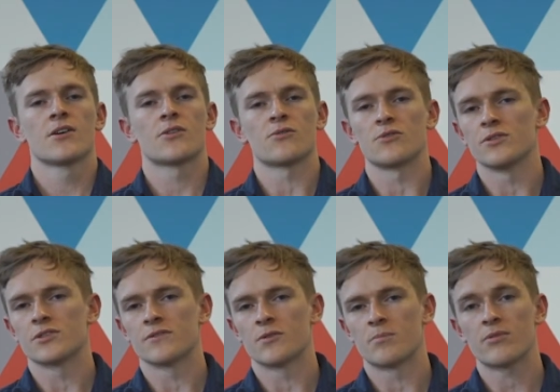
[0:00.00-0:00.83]
Through use
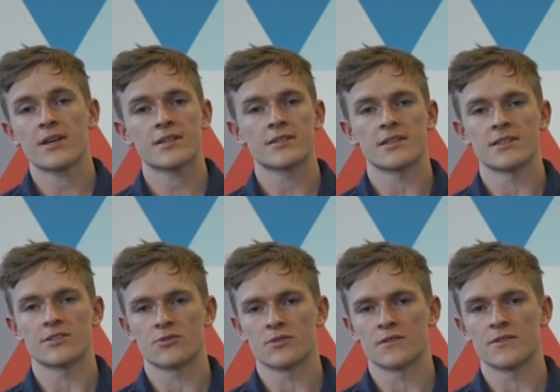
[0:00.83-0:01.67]
of a breath
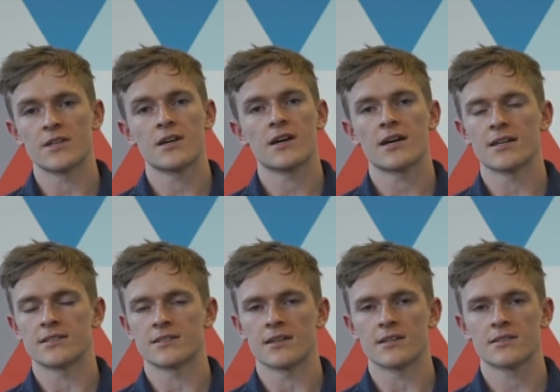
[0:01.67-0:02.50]
sensor and a VR
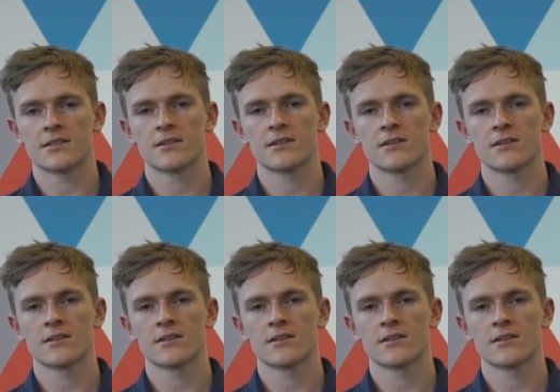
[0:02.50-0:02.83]
headset,